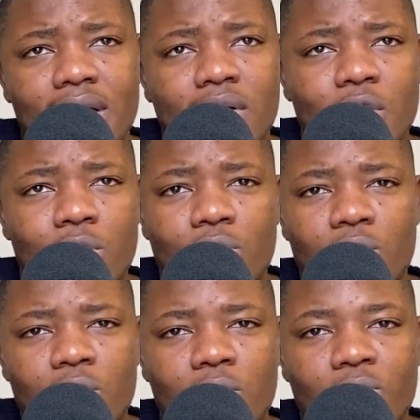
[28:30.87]

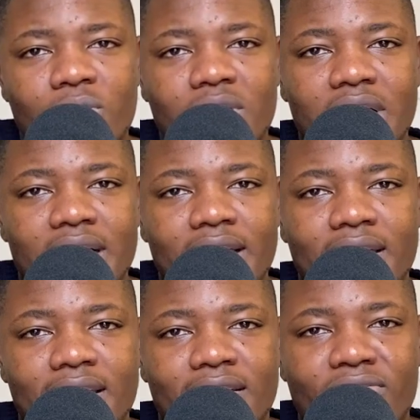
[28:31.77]
or
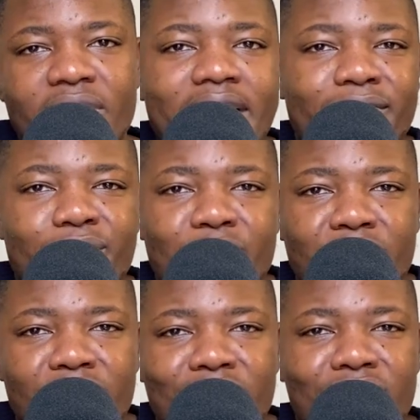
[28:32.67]
in
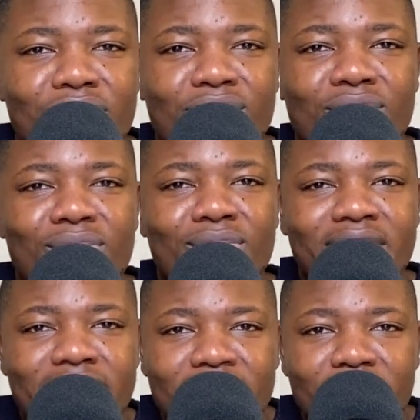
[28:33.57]
Randburg or
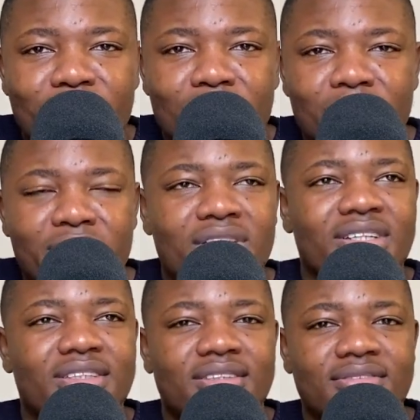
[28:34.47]
Hillbrow,
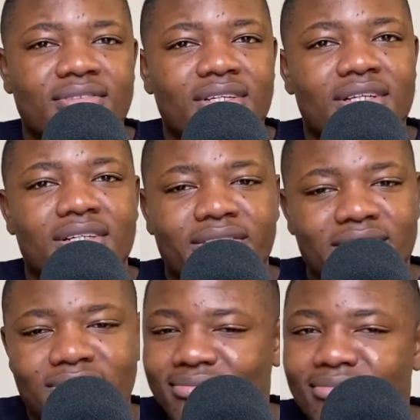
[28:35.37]
because
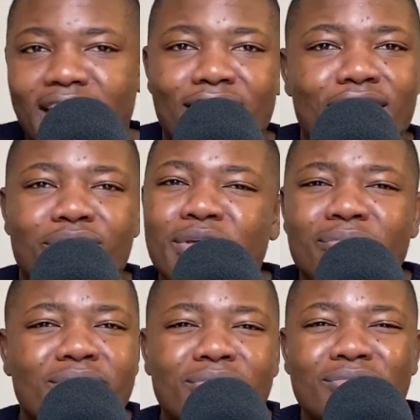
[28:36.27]
a lot of
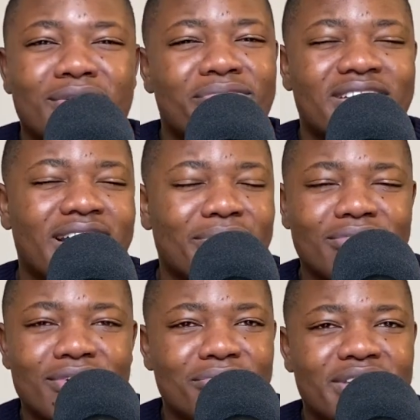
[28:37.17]
people
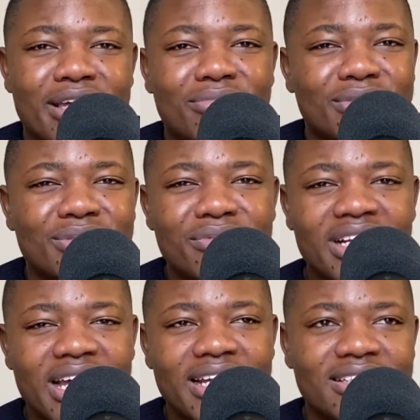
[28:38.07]
won't be able to
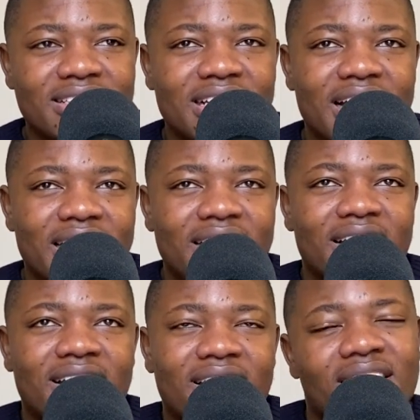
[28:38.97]
relate. It's like
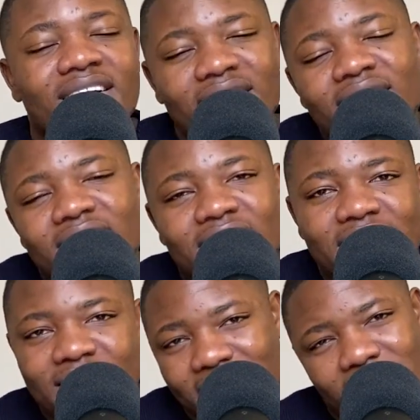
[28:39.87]

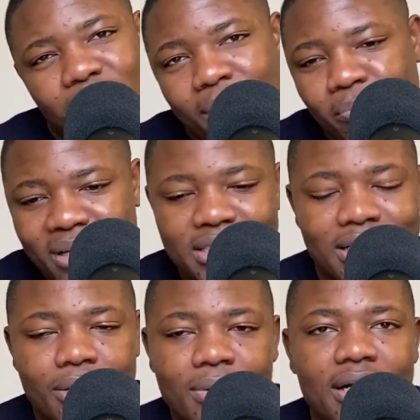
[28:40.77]
that's what
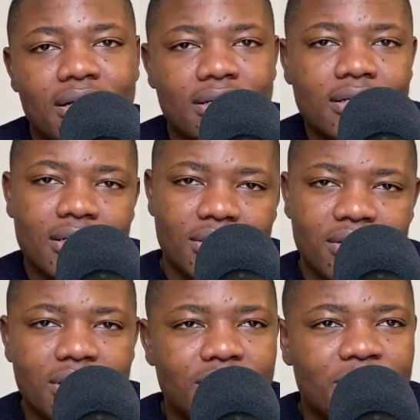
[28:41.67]
is going
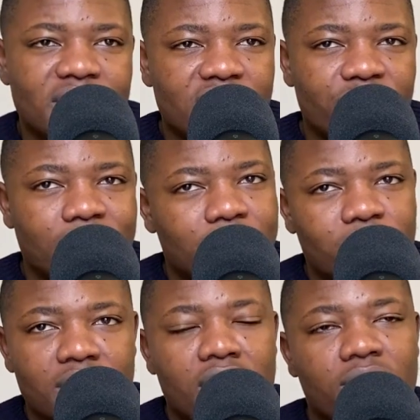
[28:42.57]
to be different. We're not